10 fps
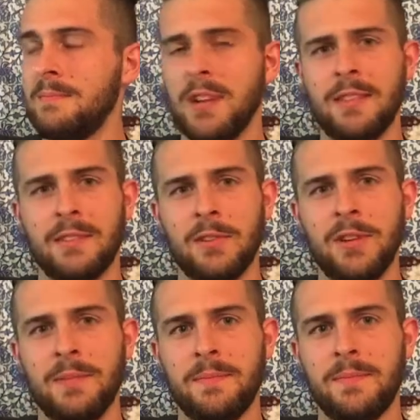
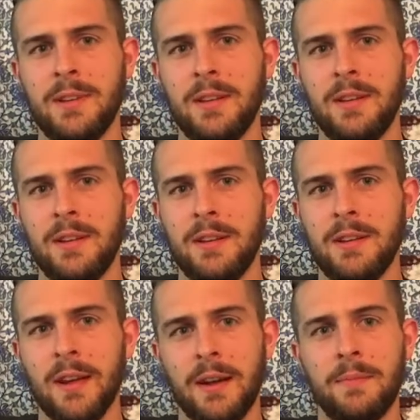9:30,
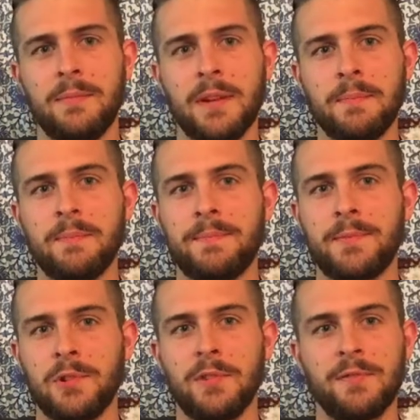yeah, my
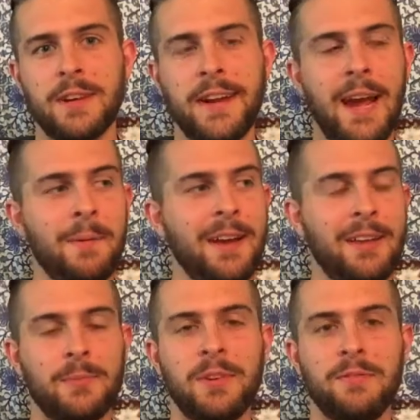girlfriend Gabby
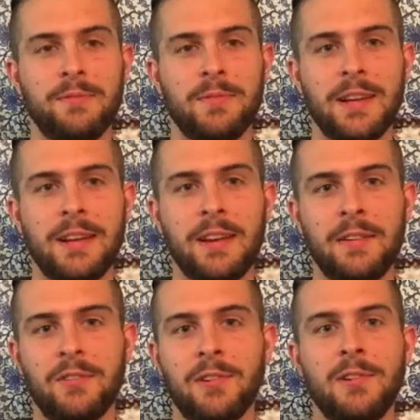asked me if it
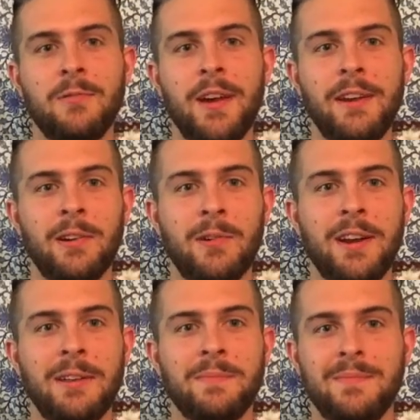had started raining
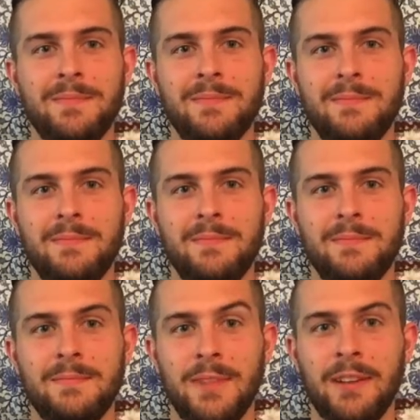already.
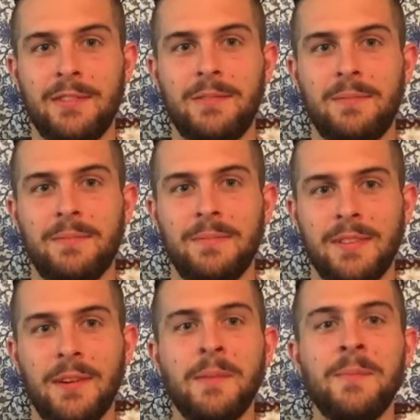That's
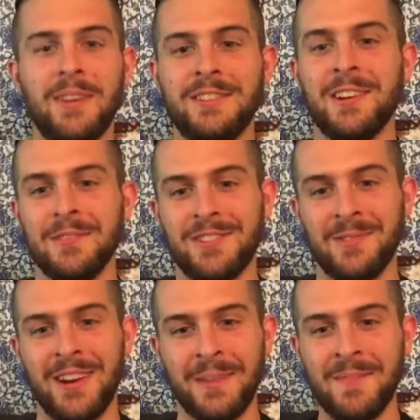how much I was
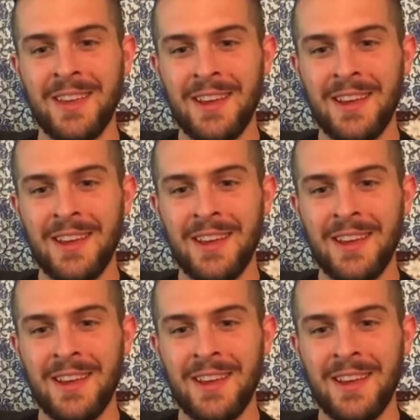sweating.